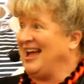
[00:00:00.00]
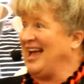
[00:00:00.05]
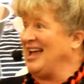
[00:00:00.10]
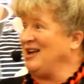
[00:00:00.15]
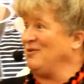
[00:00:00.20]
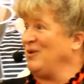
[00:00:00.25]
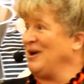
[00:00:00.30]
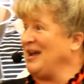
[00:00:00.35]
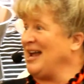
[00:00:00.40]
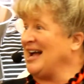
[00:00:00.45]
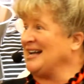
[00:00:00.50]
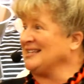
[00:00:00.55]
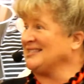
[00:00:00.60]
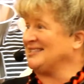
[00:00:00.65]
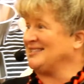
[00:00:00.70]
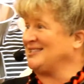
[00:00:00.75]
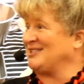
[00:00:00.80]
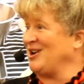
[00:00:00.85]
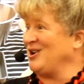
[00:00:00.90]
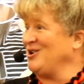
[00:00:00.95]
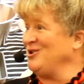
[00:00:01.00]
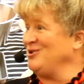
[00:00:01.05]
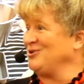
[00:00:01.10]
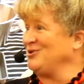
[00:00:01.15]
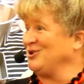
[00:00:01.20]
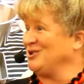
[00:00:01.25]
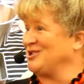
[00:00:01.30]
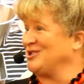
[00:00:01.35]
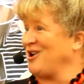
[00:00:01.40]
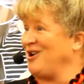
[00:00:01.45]
Hey, we are so
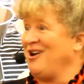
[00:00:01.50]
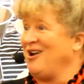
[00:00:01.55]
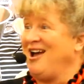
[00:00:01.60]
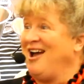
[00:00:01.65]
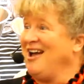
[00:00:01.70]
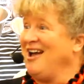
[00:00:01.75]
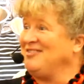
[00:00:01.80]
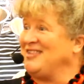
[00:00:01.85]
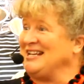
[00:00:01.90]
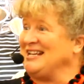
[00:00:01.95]
good to go.